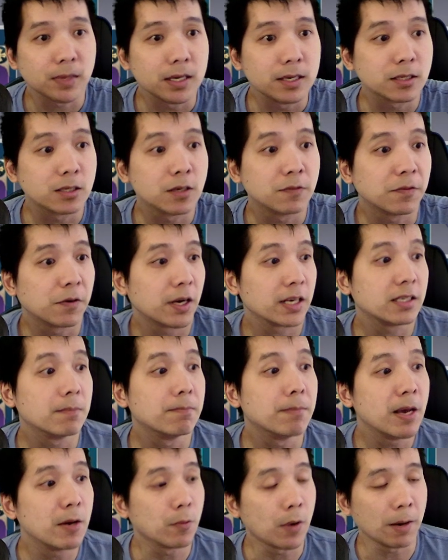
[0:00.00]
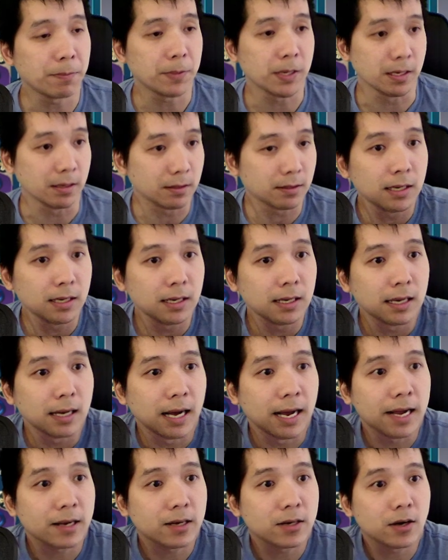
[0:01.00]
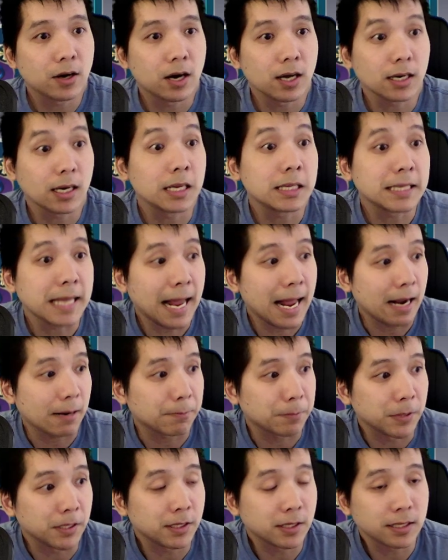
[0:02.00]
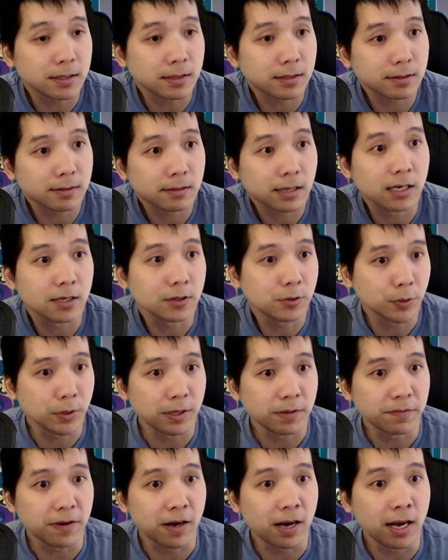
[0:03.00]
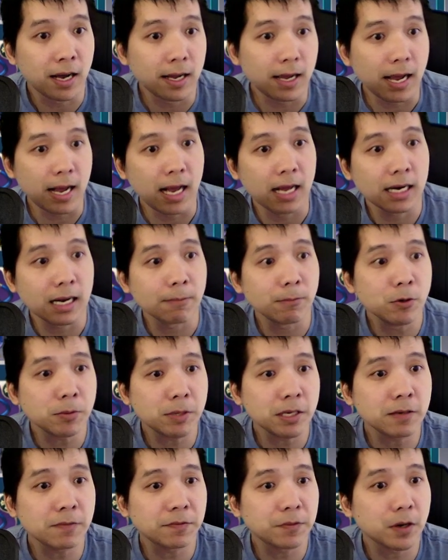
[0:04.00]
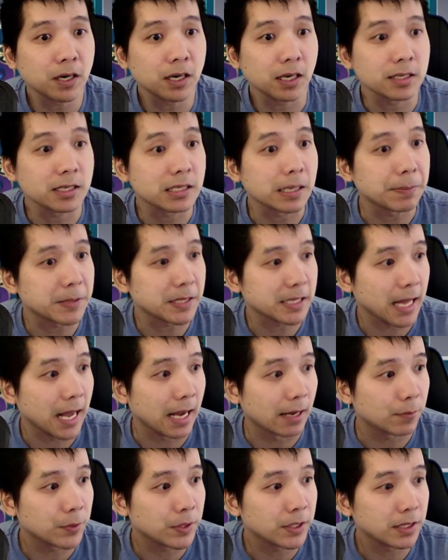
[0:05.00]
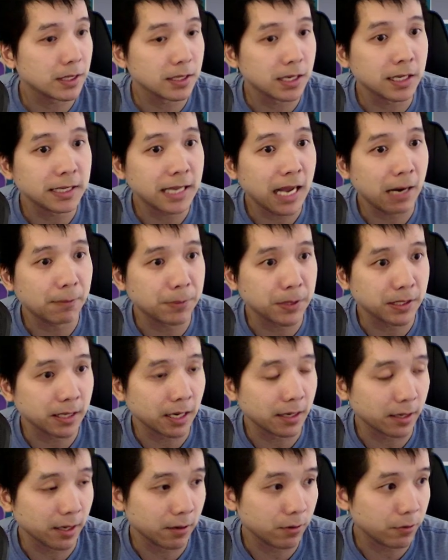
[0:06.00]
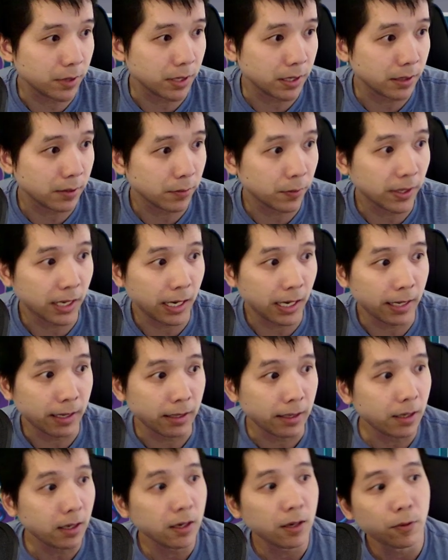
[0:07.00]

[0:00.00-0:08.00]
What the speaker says: So far as the main weapon, I got attack plus 125, and I'm looking for a substat which is attack percent increase when I